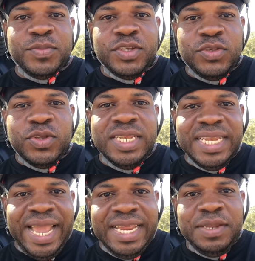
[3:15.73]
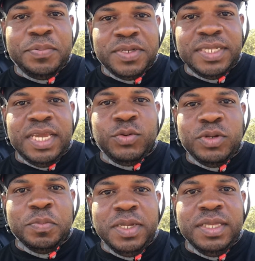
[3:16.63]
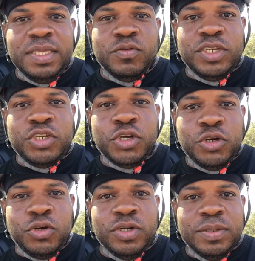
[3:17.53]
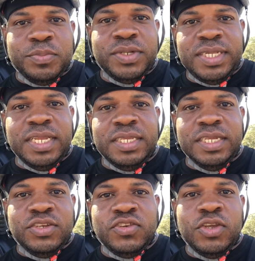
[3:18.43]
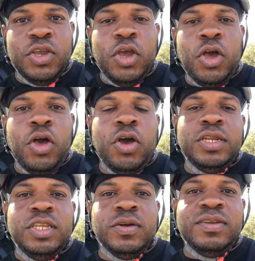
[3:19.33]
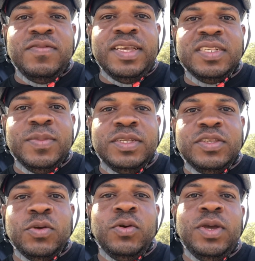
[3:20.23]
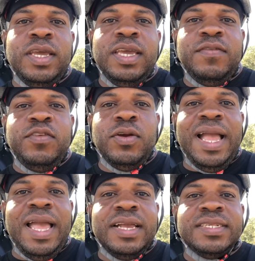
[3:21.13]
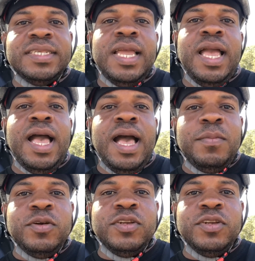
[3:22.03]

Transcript: So 90% would be the return percentage on your investment. So if you're asked, what